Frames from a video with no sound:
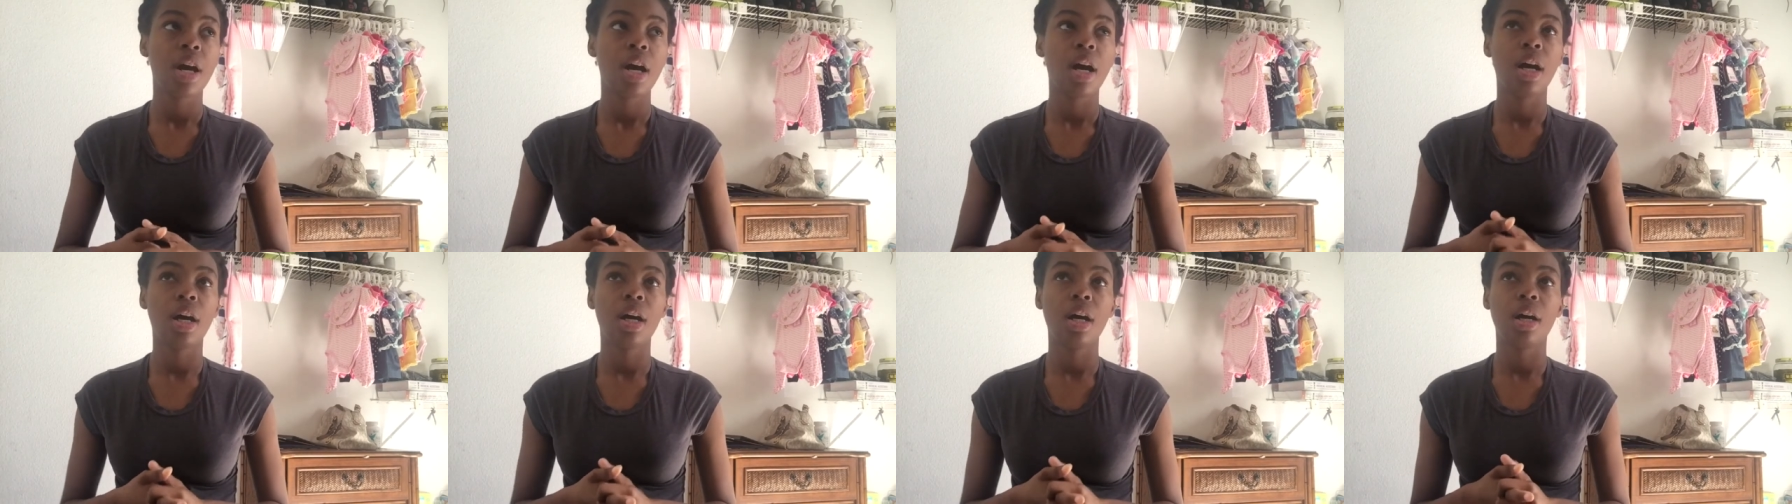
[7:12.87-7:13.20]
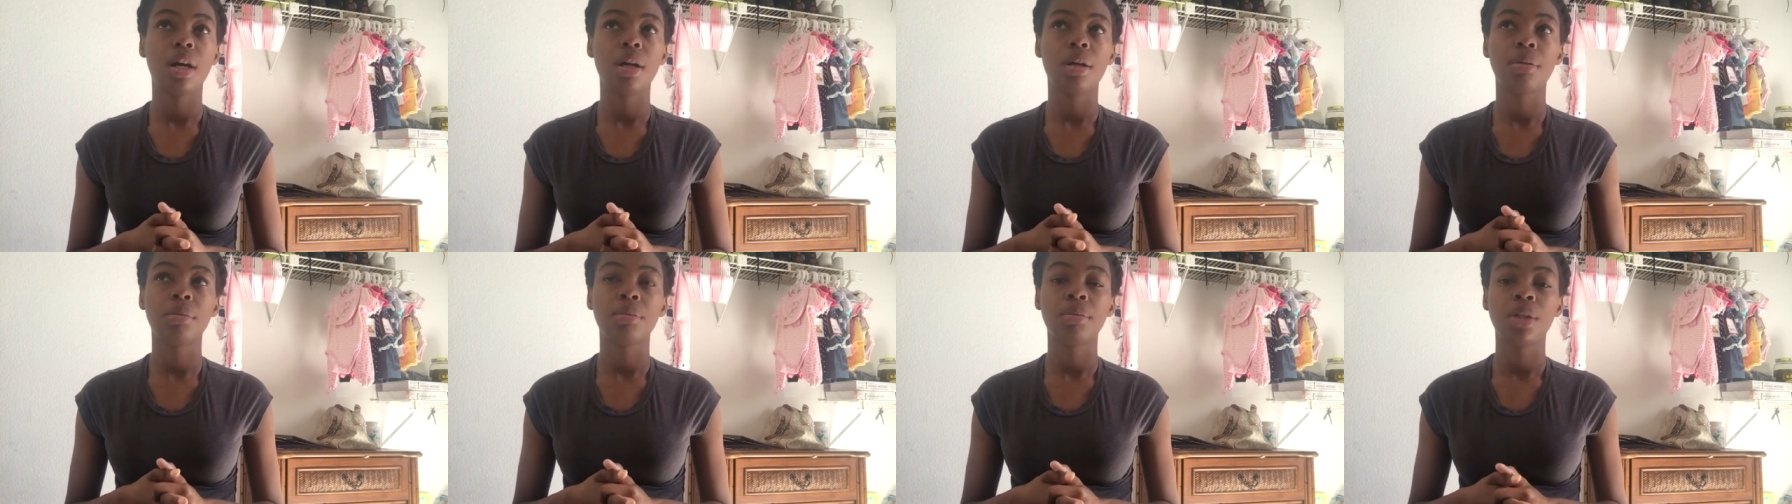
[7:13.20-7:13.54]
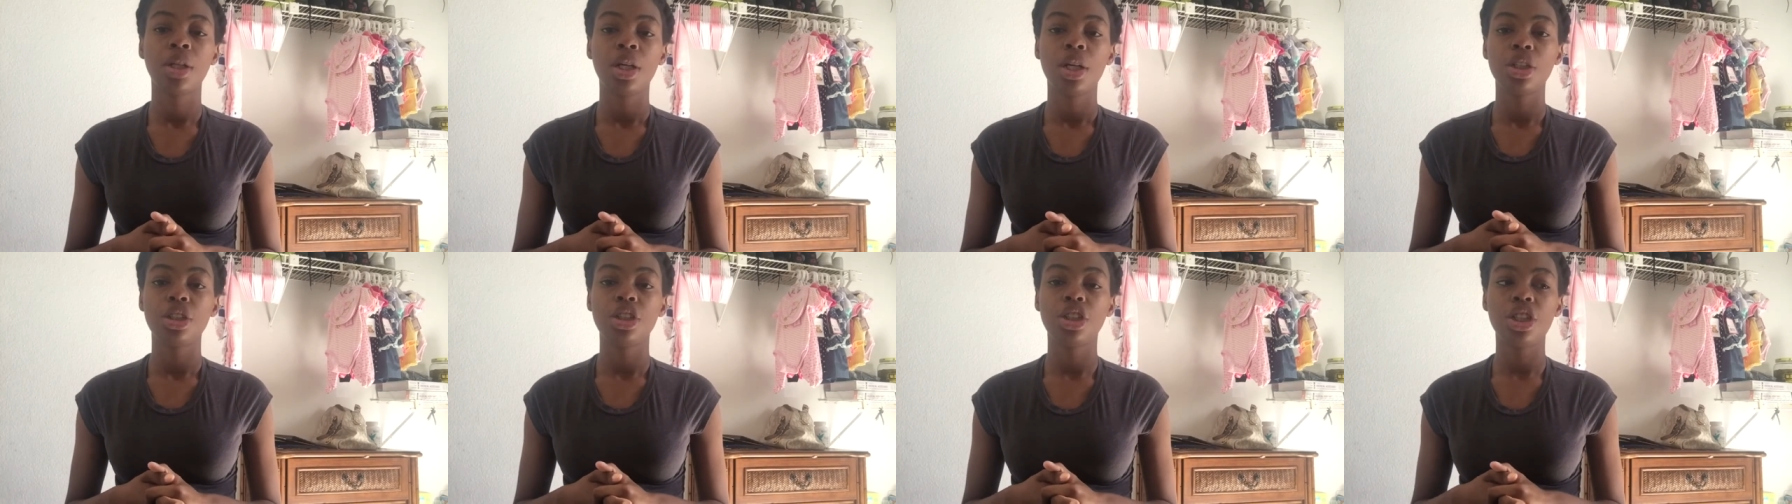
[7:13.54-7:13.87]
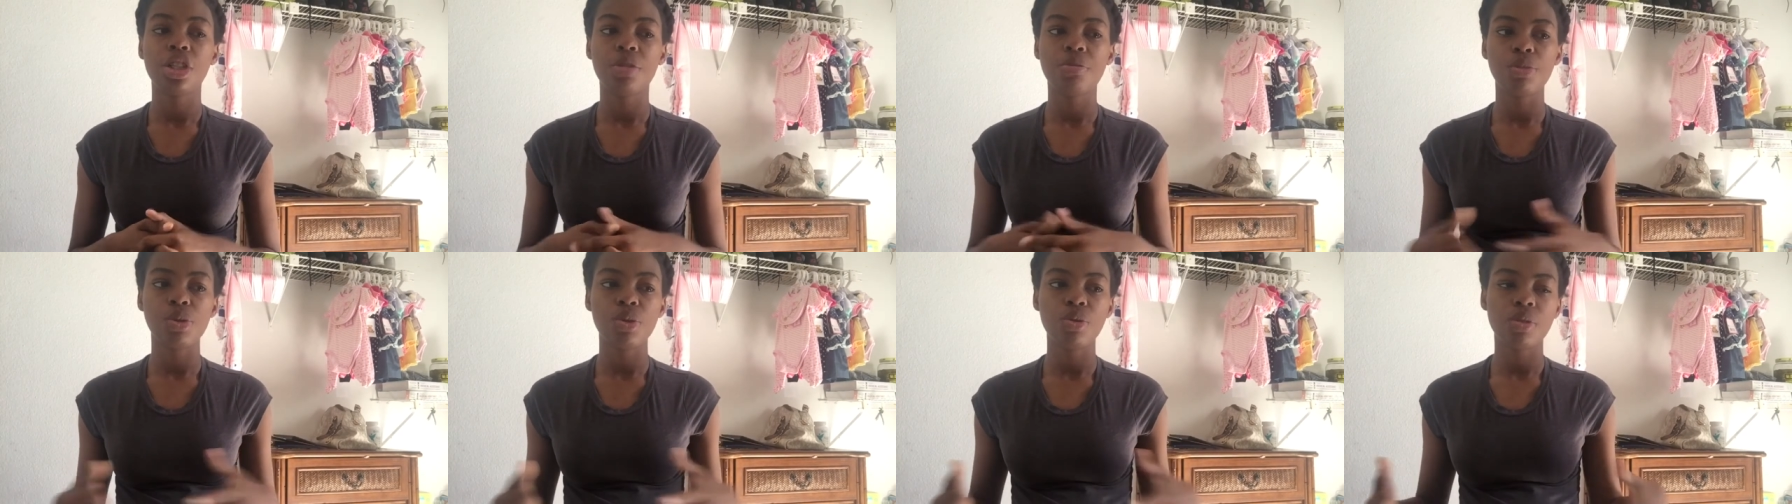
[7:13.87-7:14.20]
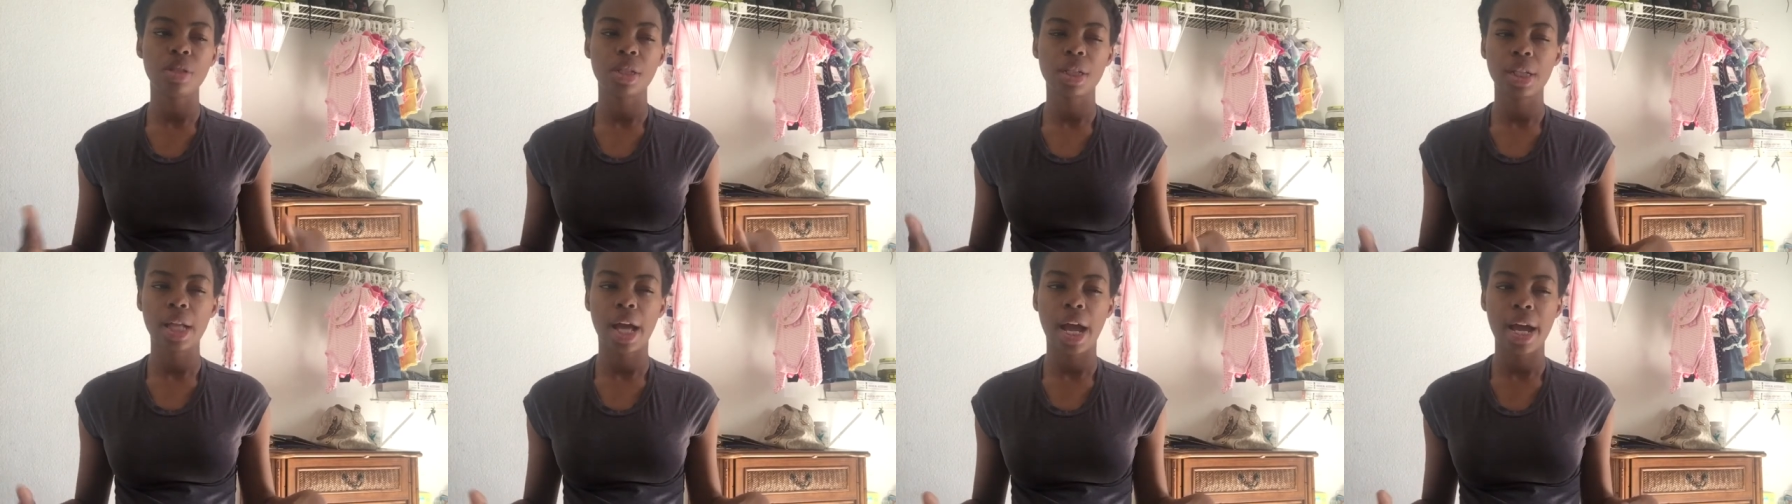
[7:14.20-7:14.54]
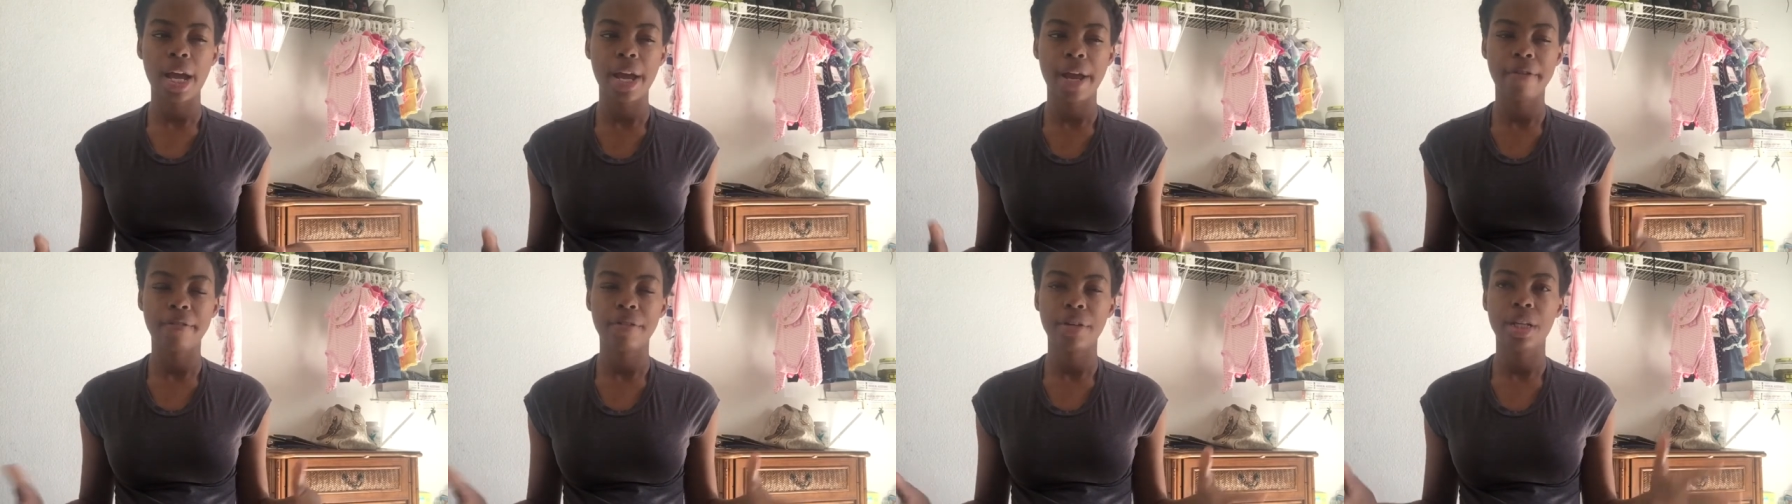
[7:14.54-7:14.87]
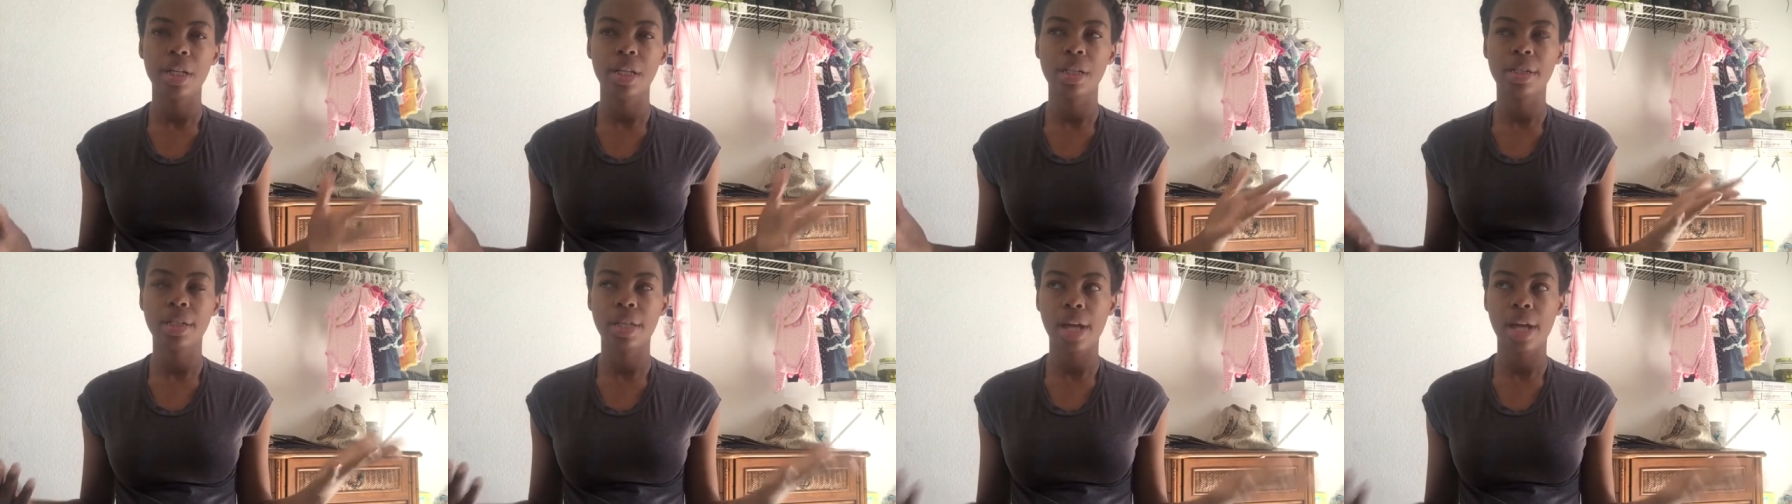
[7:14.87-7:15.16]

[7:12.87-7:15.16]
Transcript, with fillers: Um, she moves a lot every